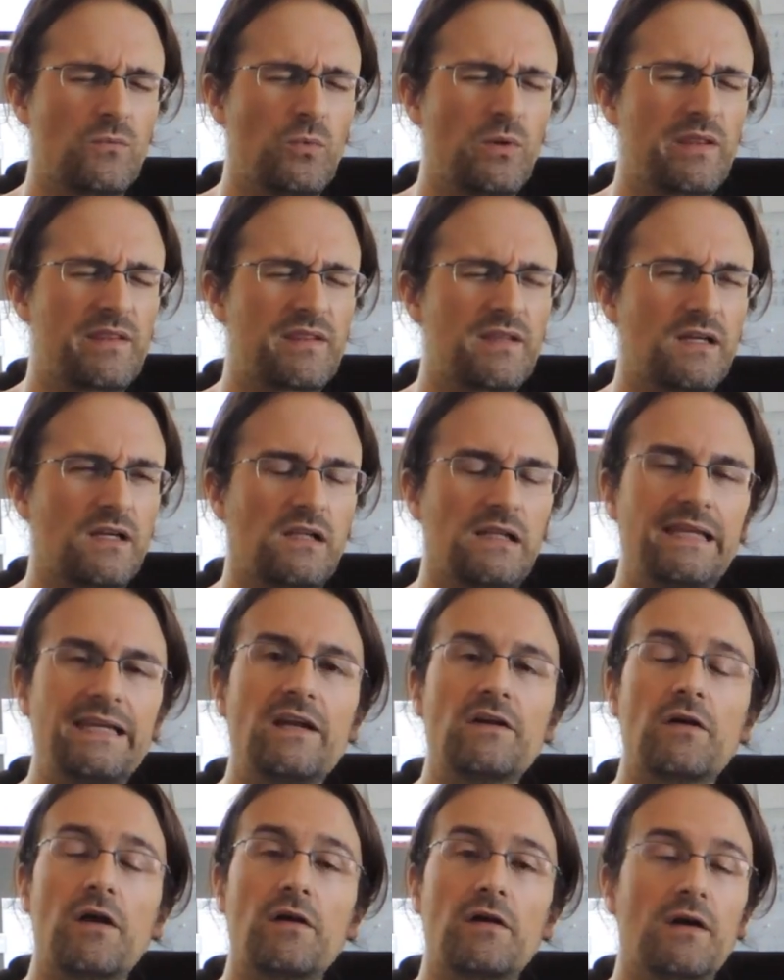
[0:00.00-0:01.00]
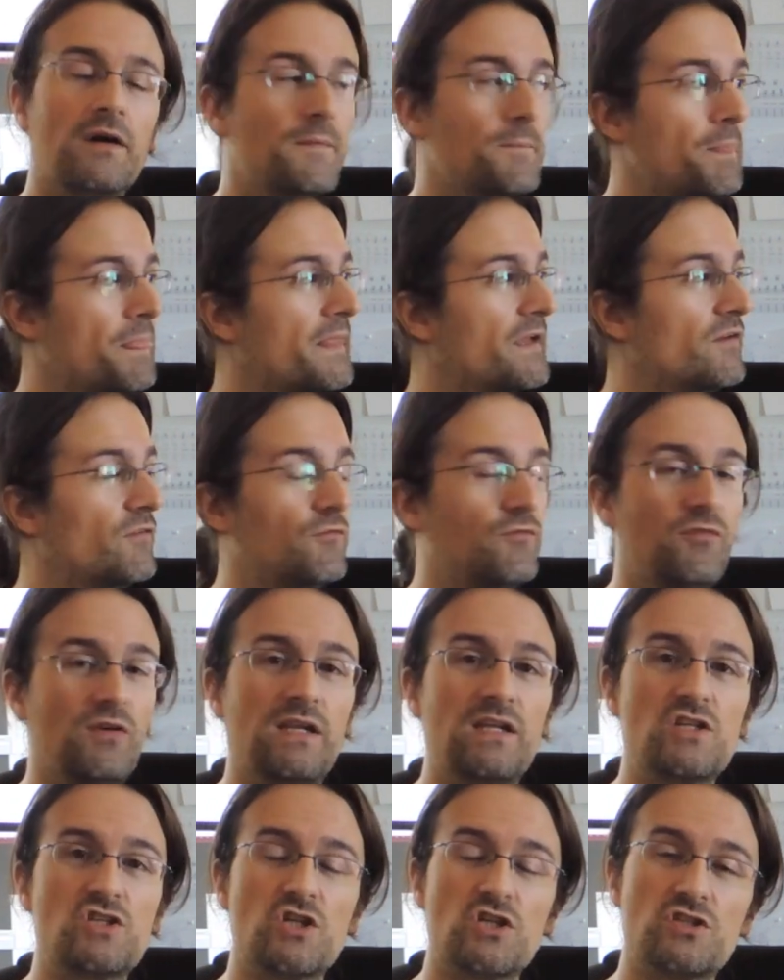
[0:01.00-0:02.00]
with clearer
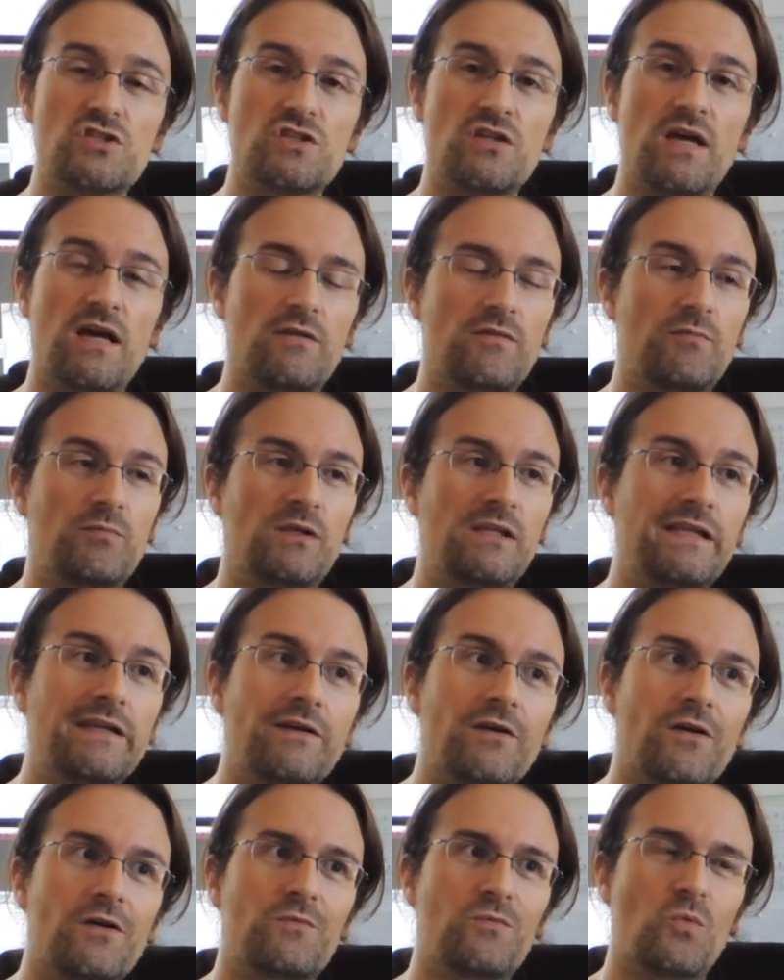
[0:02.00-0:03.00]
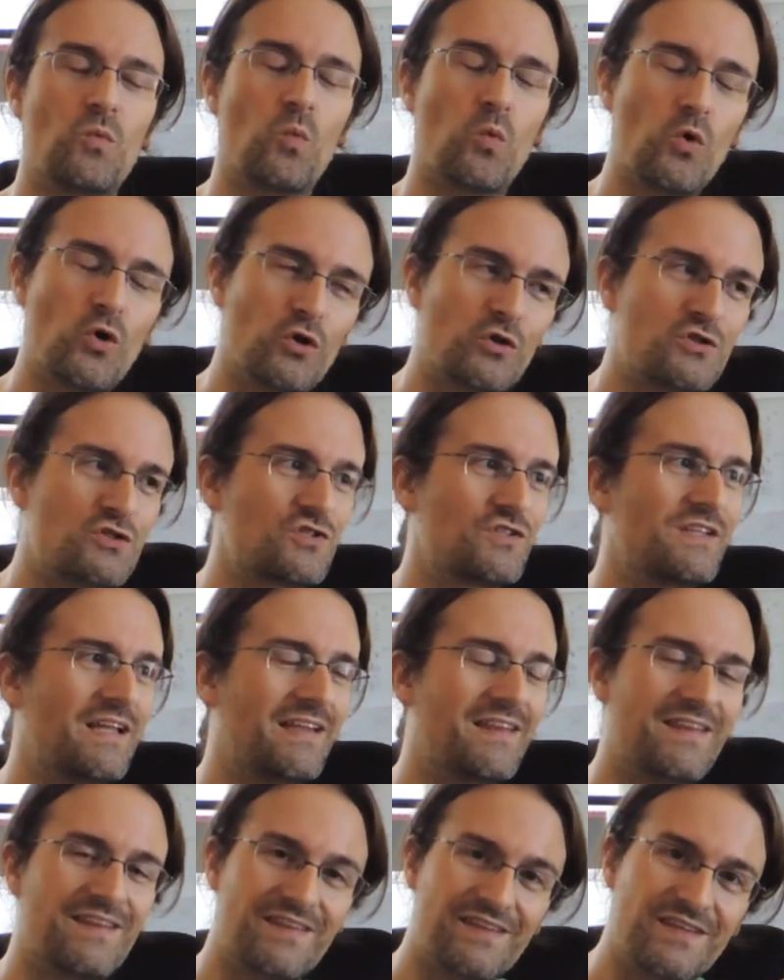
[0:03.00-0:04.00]
finishes, clear woods
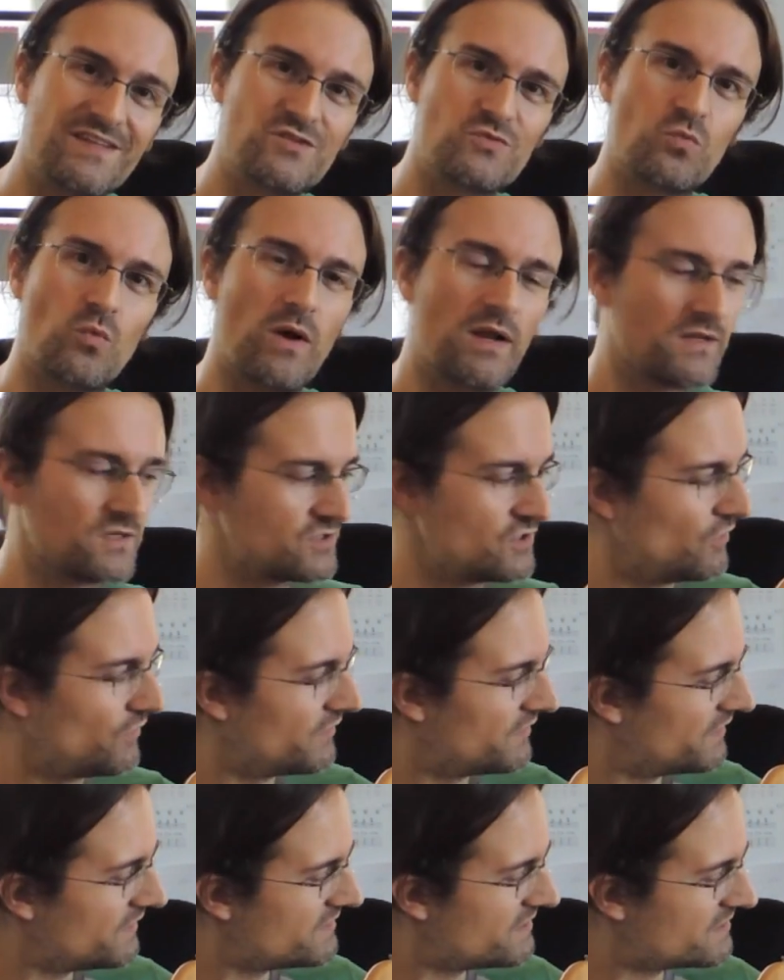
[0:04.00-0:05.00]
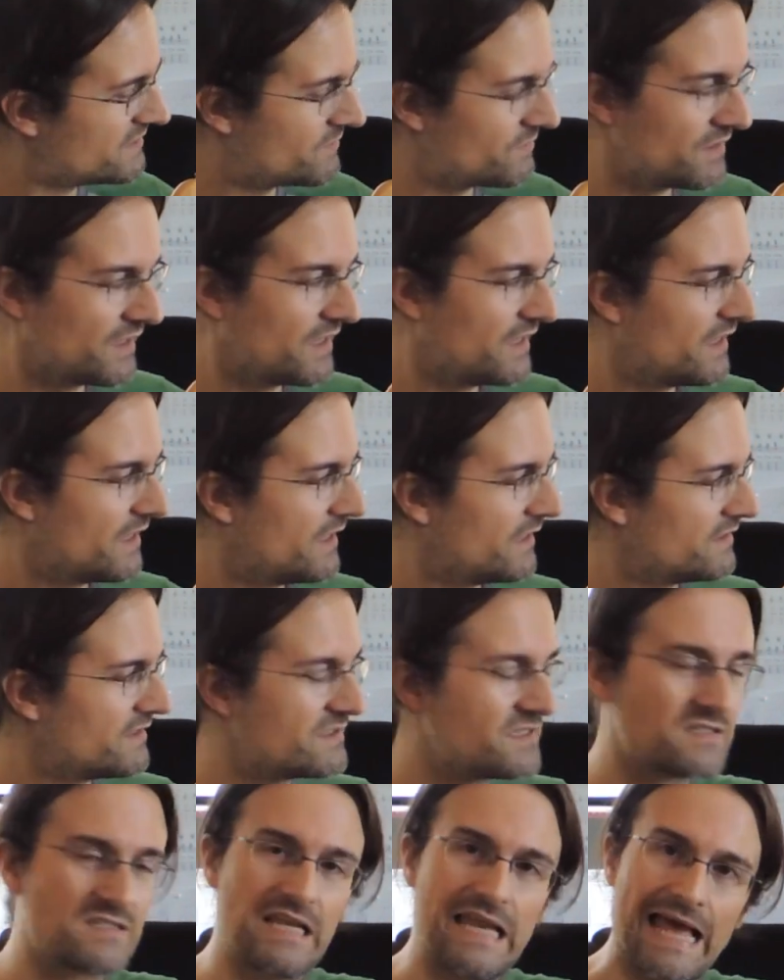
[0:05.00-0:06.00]
than this one. So this
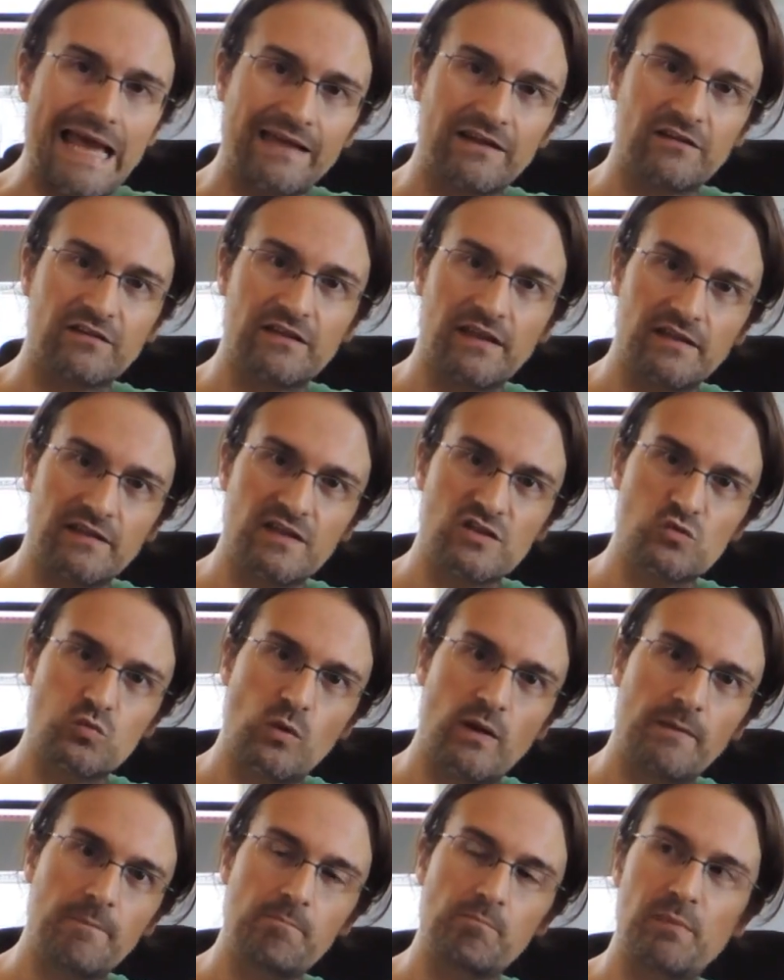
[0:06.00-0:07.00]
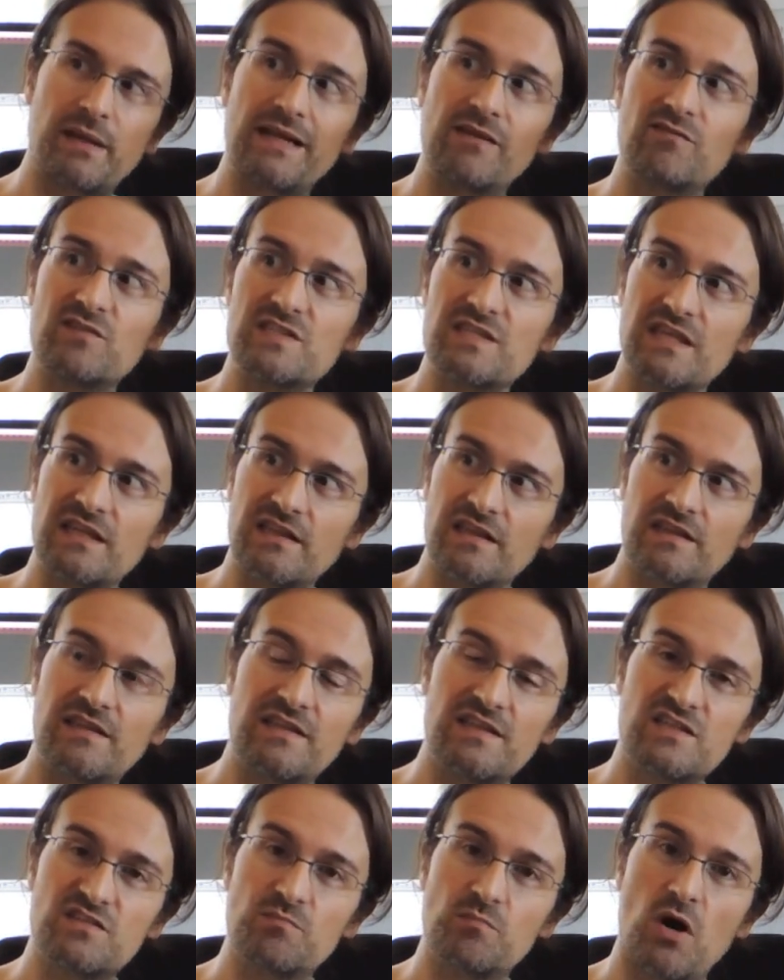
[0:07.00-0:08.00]
is lighter than this one, but I've seen
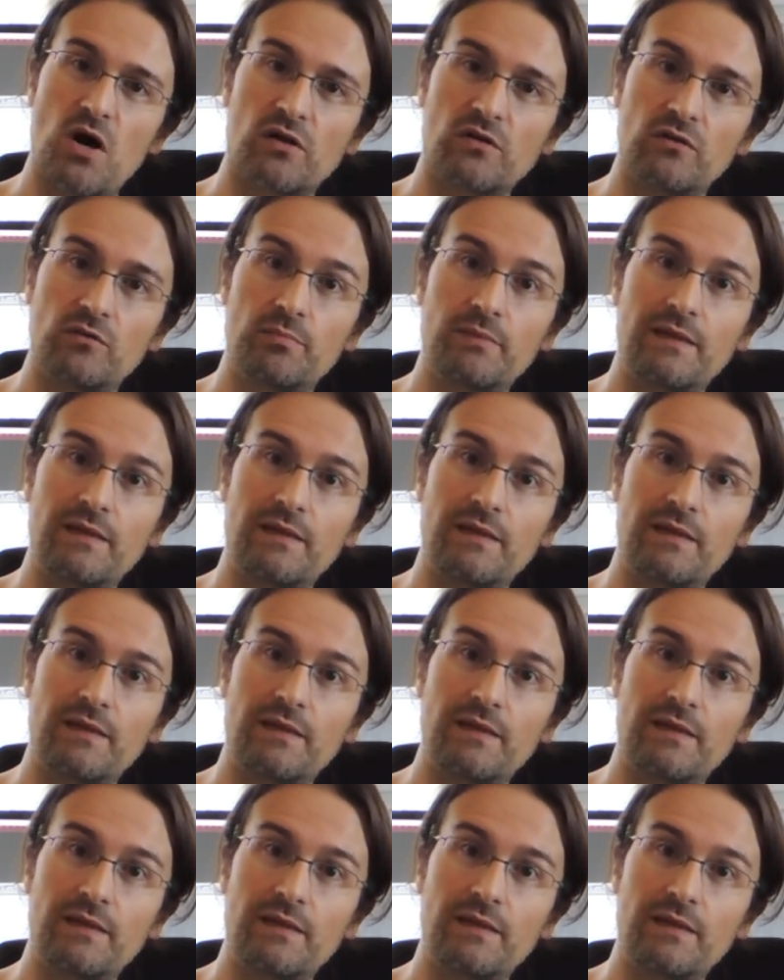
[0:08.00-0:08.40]
this model